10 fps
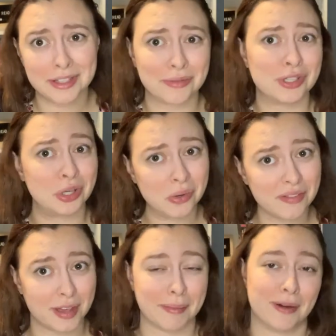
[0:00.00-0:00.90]
So 2
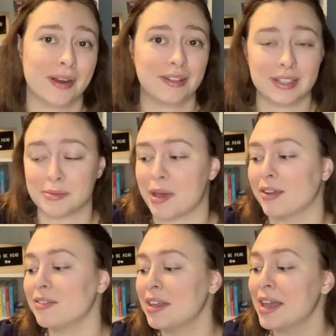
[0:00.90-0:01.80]
of them I read this
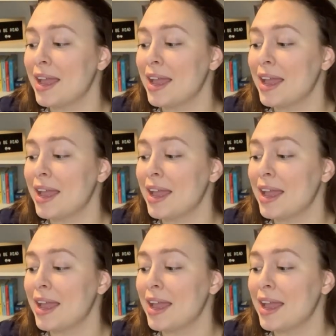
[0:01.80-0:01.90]
month.